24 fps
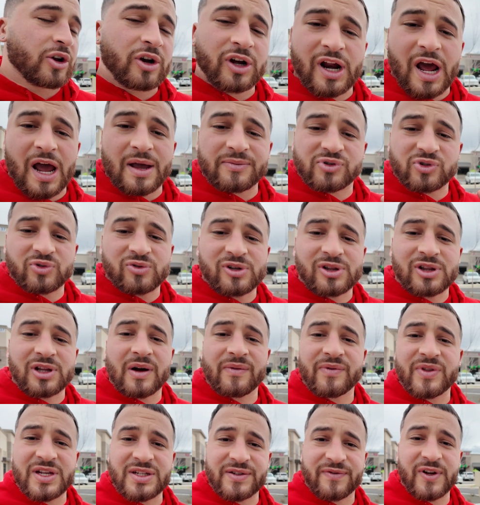You're going to absolutely
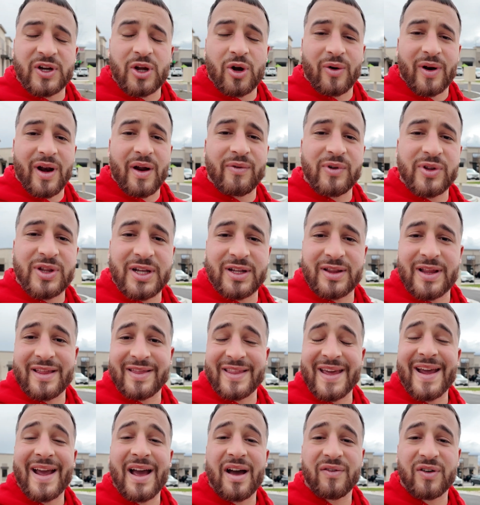love this video and everything that
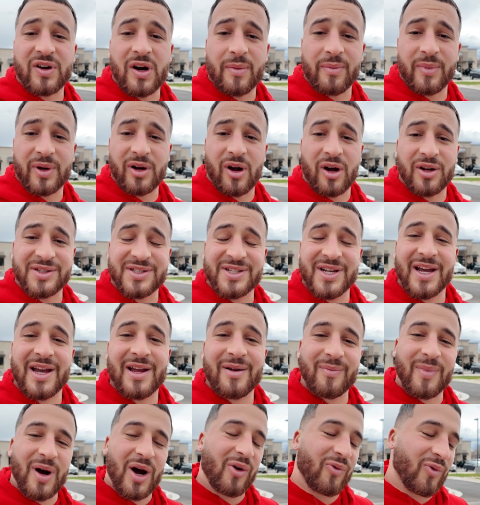they have coming on
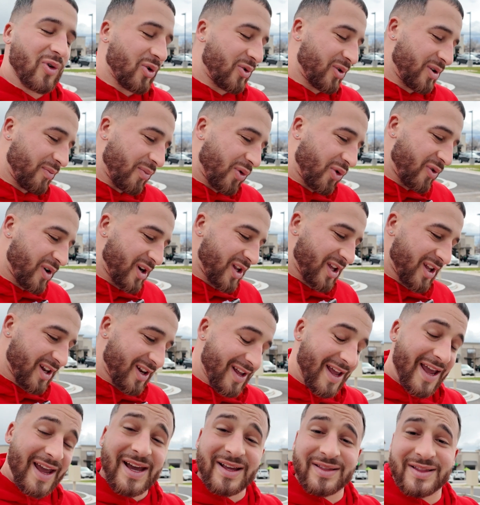10 Mile Road in
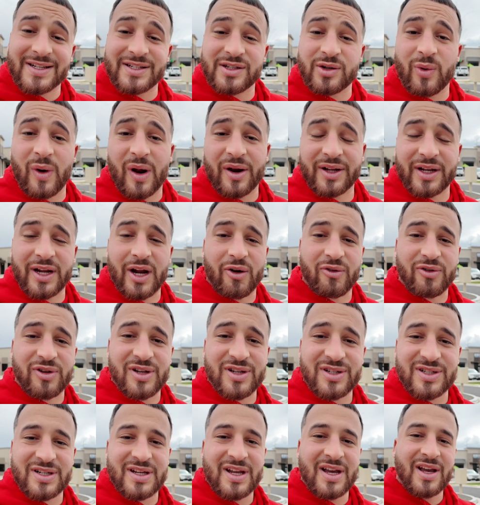Meridian and the surrounding
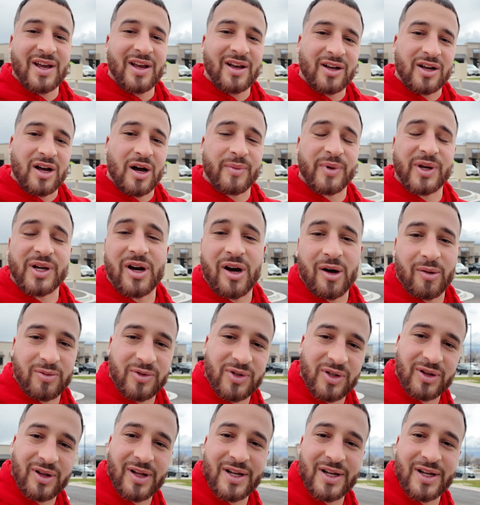areas coming up.